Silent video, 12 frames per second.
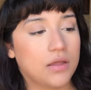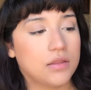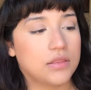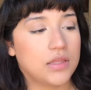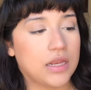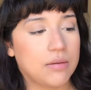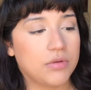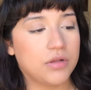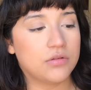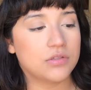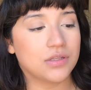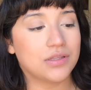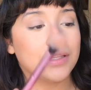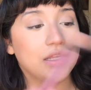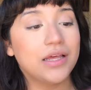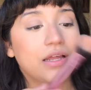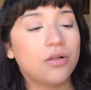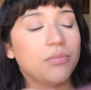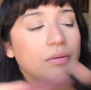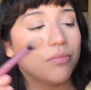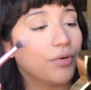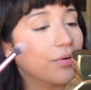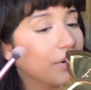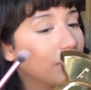Then I'm going to use a little bit
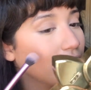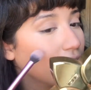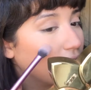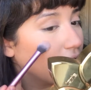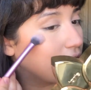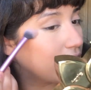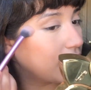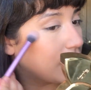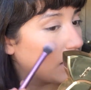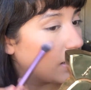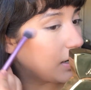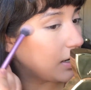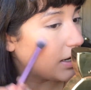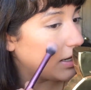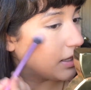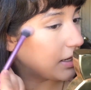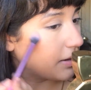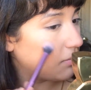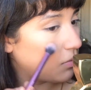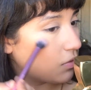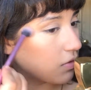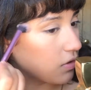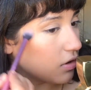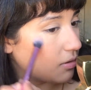more and highlight
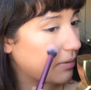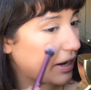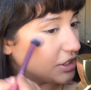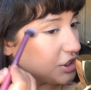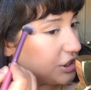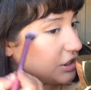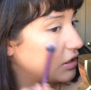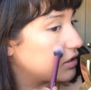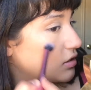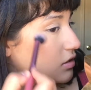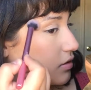more on my cheeks.